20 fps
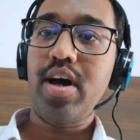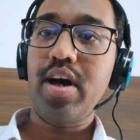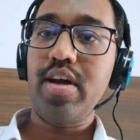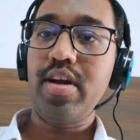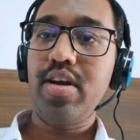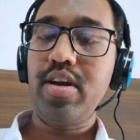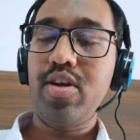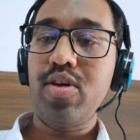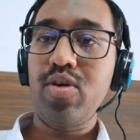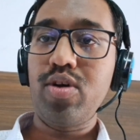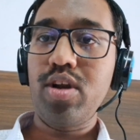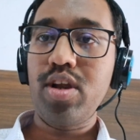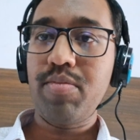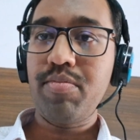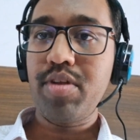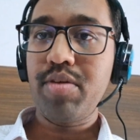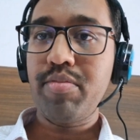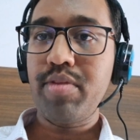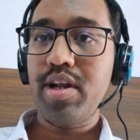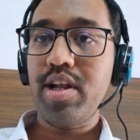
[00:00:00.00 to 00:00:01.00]
I told
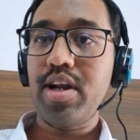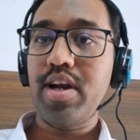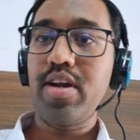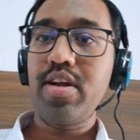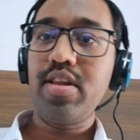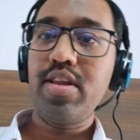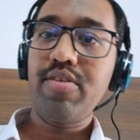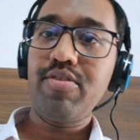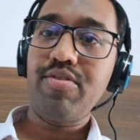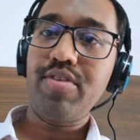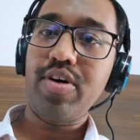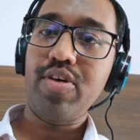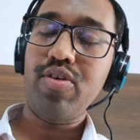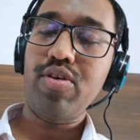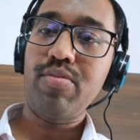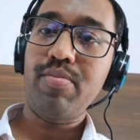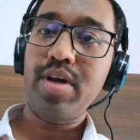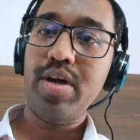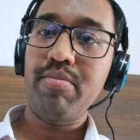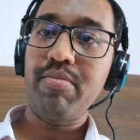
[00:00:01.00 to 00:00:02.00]
them the mail ID. They
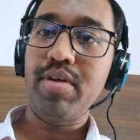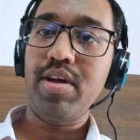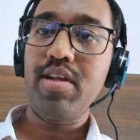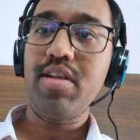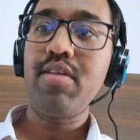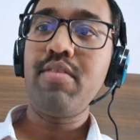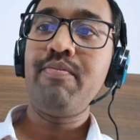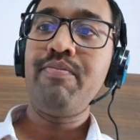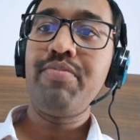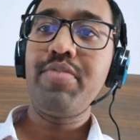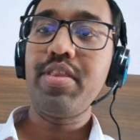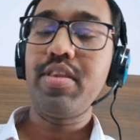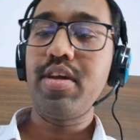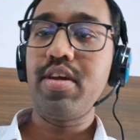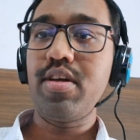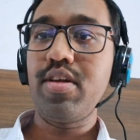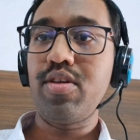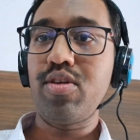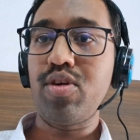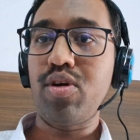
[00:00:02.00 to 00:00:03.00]
found my mail.
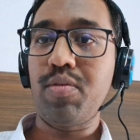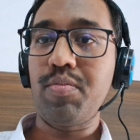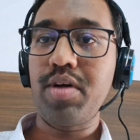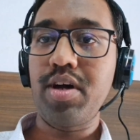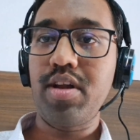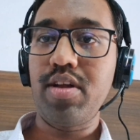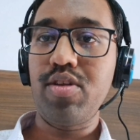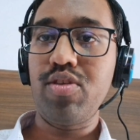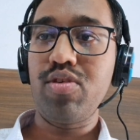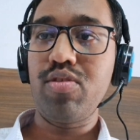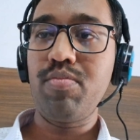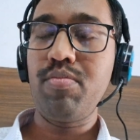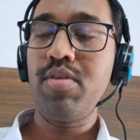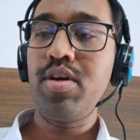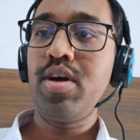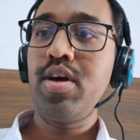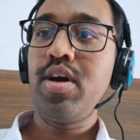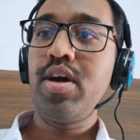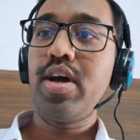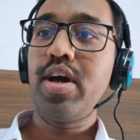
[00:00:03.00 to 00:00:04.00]
They saw my
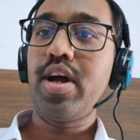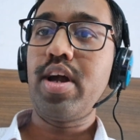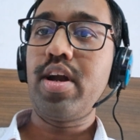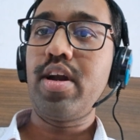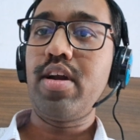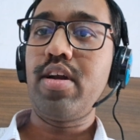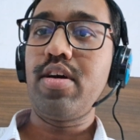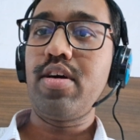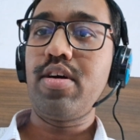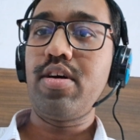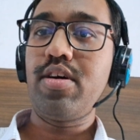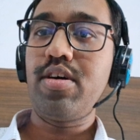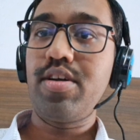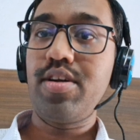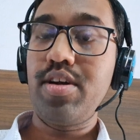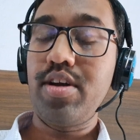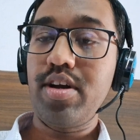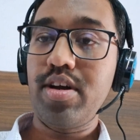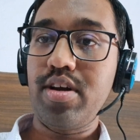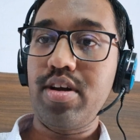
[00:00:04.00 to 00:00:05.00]
resume. And
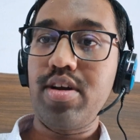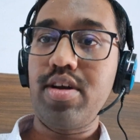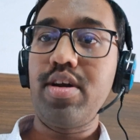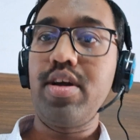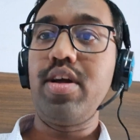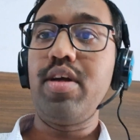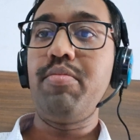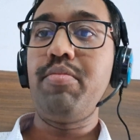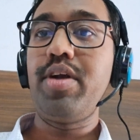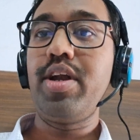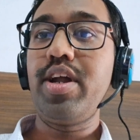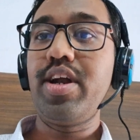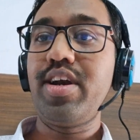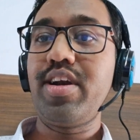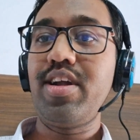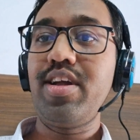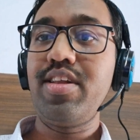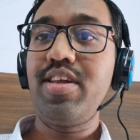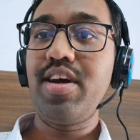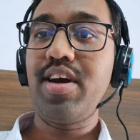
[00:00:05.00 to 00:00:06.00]

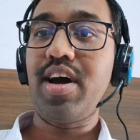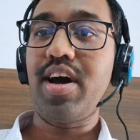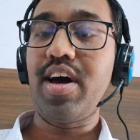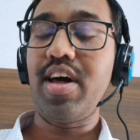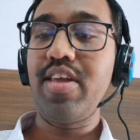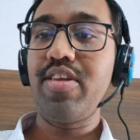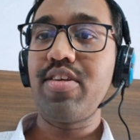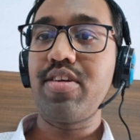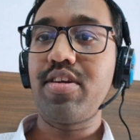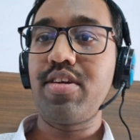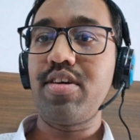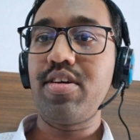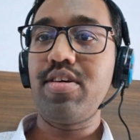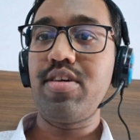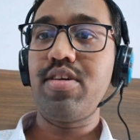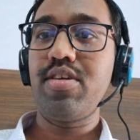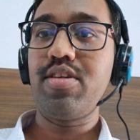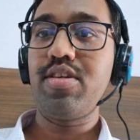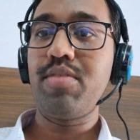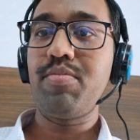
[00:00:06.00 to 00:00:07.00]
immediately they asked
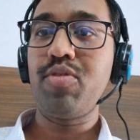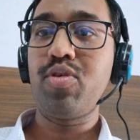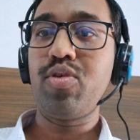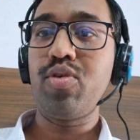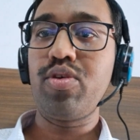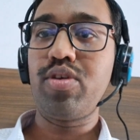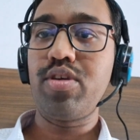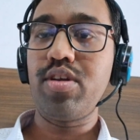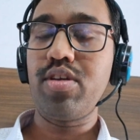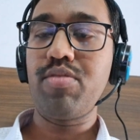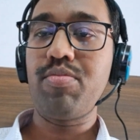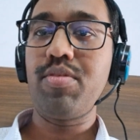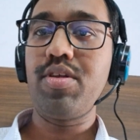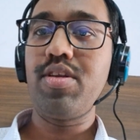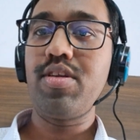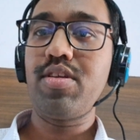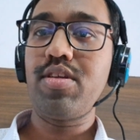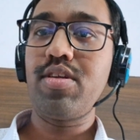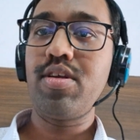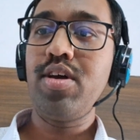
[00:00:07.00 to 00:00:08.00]
some questions.
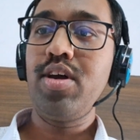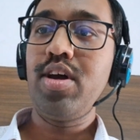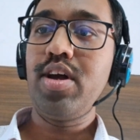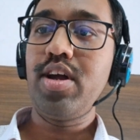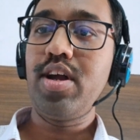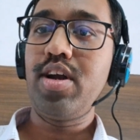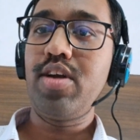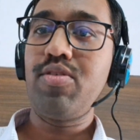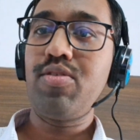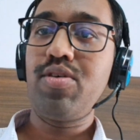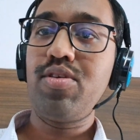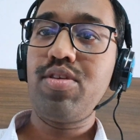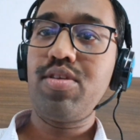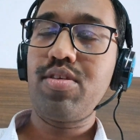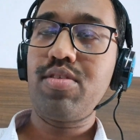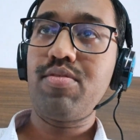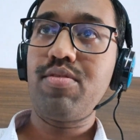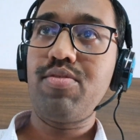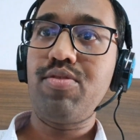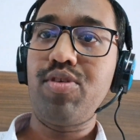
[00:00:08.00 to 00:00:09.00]
Means it
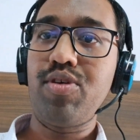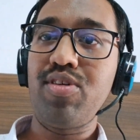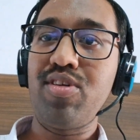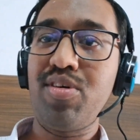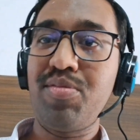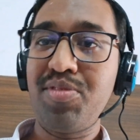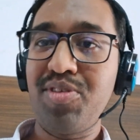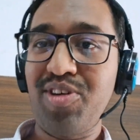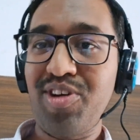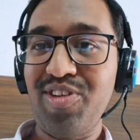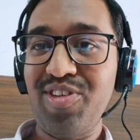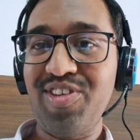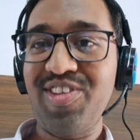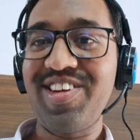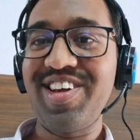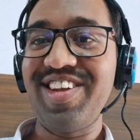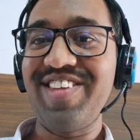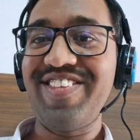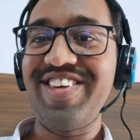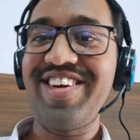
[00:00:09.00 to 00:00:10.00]
was follow-up call
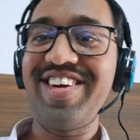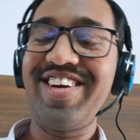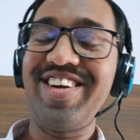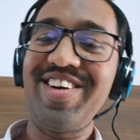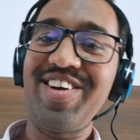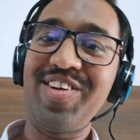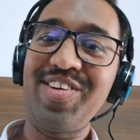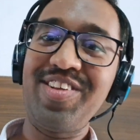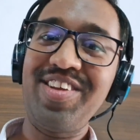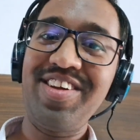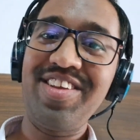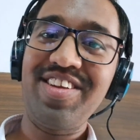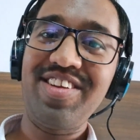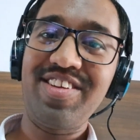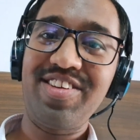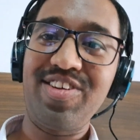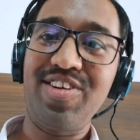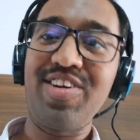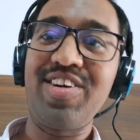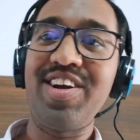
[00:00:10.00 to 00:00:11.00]
was converted into the
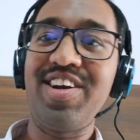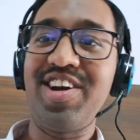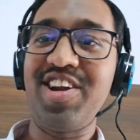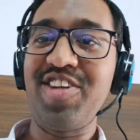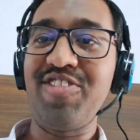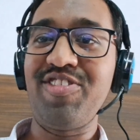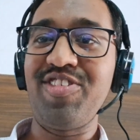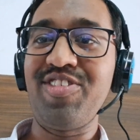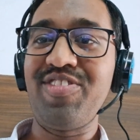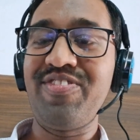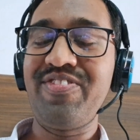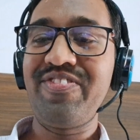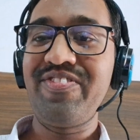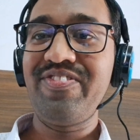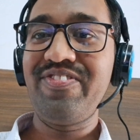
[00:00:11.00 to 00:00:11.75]
short interview.